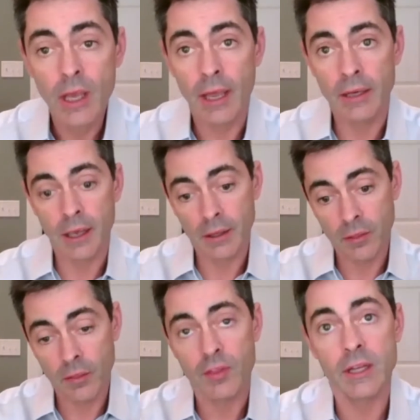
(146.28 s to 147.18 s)
And
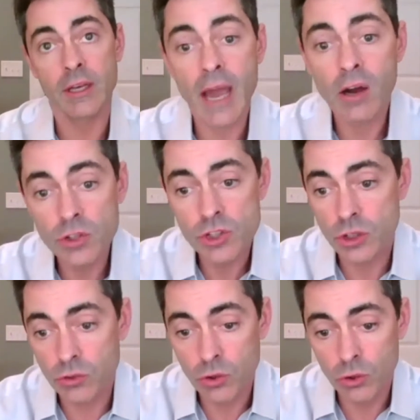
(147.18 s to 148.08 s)
the
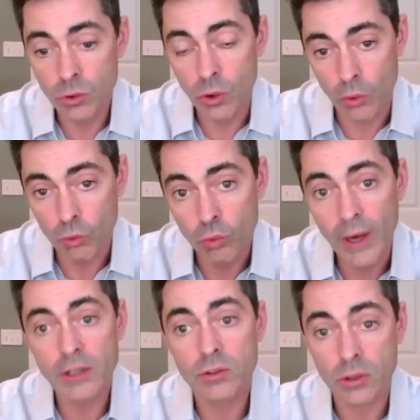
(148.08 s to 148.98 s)
analogy to a
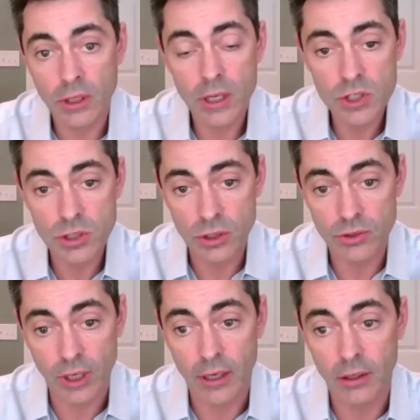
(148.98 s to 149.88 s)
regular kitchen
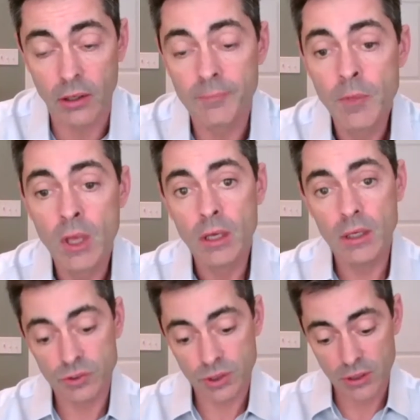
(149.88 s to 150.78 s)
designer
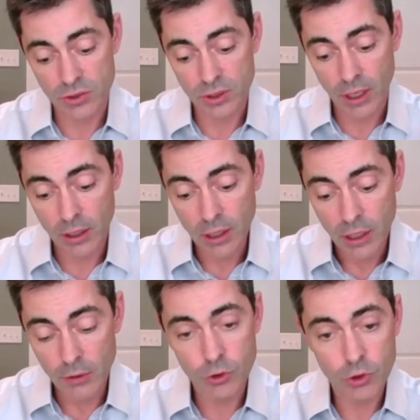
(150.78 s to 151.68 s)
is that
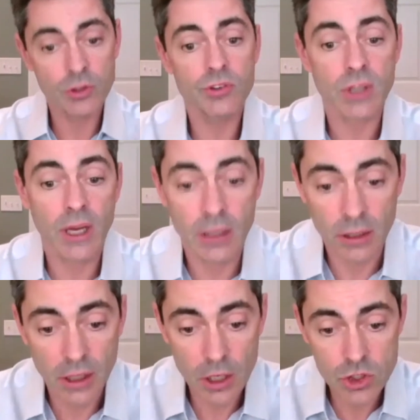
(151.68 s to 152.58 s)
if you're designing a
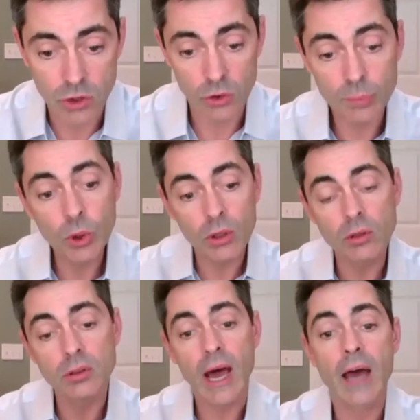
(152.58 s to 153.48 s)
kitchen, you put a
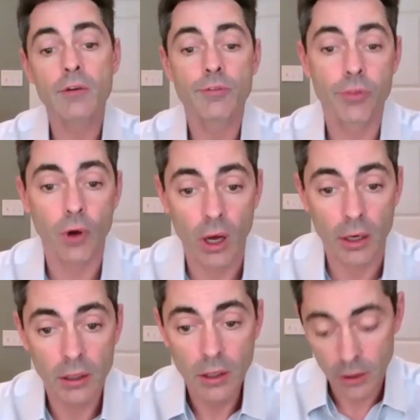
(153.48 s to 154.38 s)
lot of thought
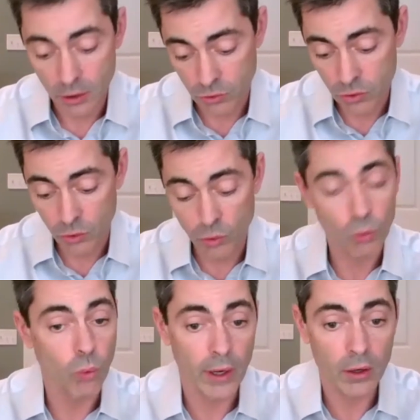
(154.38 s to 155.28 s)
into
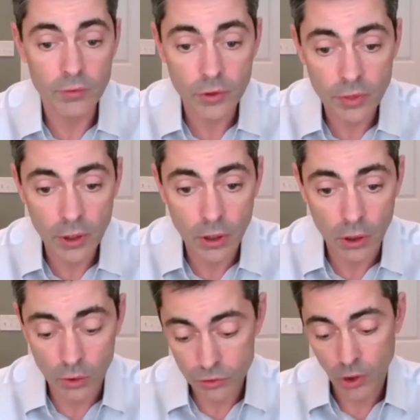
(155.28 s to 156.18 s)
where everything
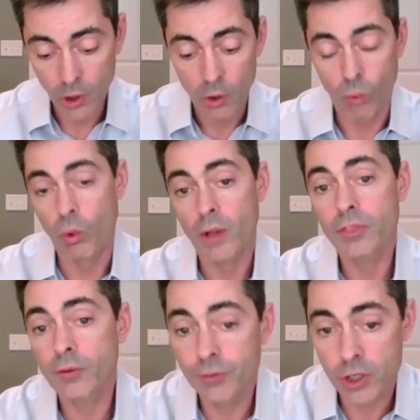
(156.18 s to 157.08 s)
goes, what
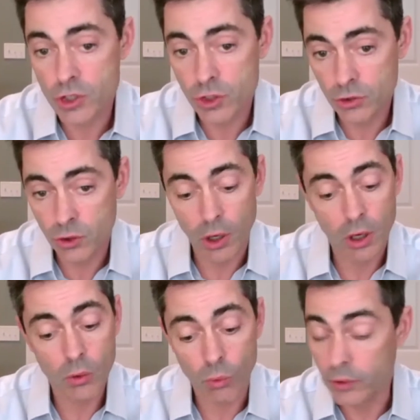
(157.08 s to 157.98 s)
the fixtures
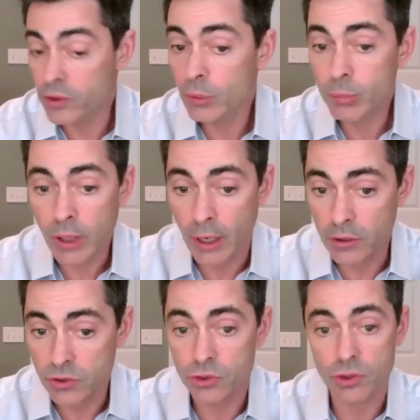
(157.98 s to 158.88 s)
are, what the
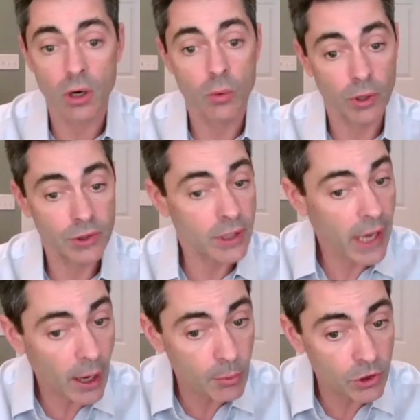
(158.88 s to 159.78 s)
appliances are, what the
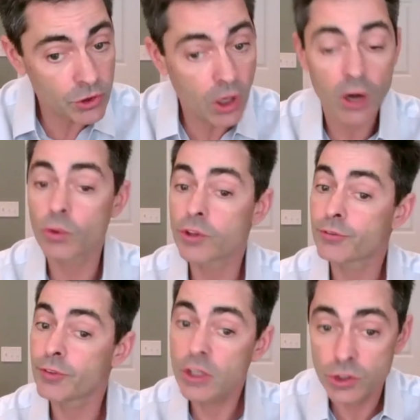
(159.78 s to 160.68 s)
cabinets are, what the
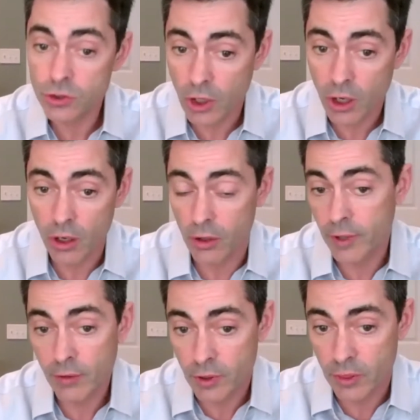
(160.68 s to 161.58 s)
finishes are of
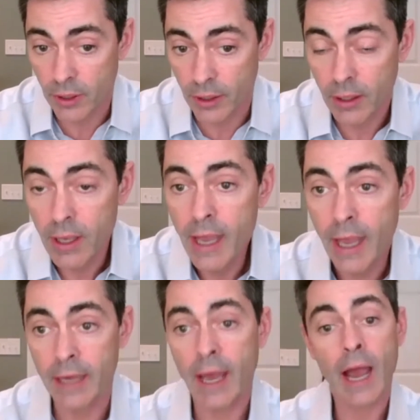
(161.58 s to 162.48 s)
everything.
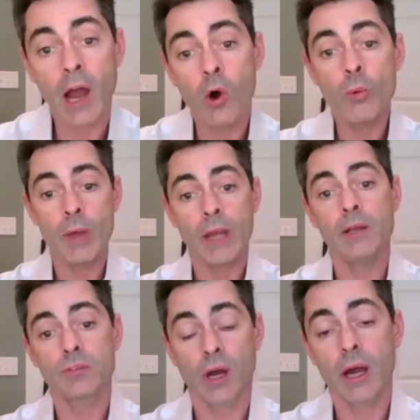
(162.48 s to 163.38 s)
And how many
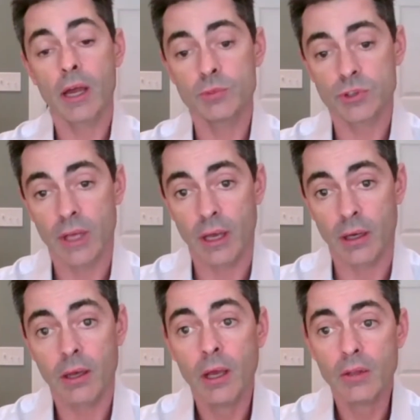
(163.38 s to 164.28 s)
times then
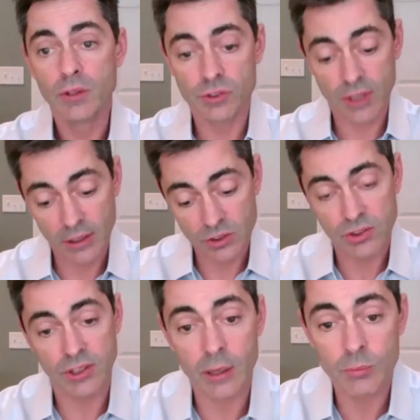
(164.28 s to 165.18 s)
does that
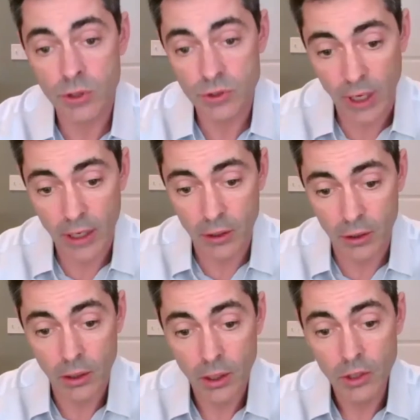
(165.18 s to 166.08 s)
same
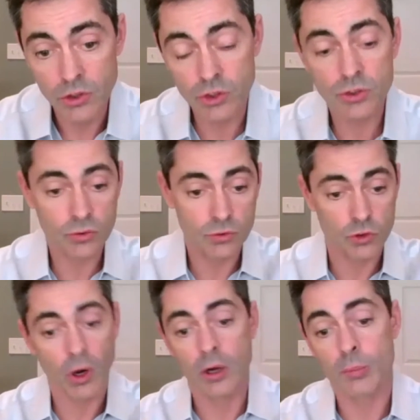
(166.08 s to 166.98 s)
designer just
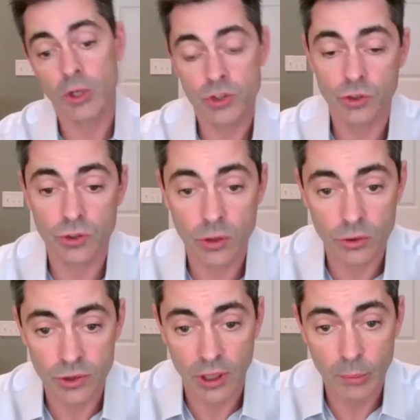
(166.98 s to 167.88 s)
draw in a bunch of
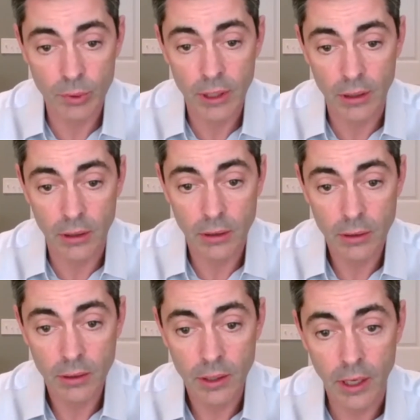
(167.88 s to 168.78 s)
circles on a plan
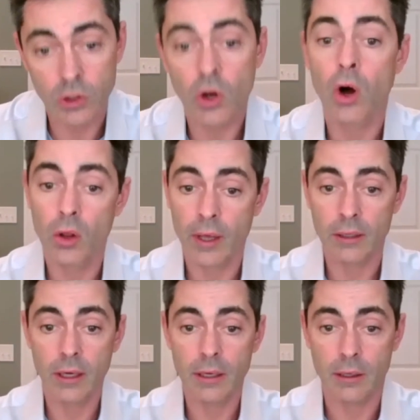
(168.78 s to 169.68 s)
and call that
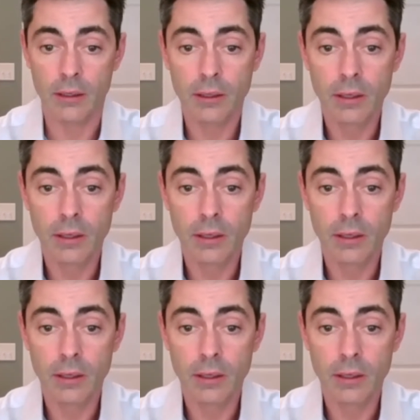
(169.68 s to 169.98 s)
lighting?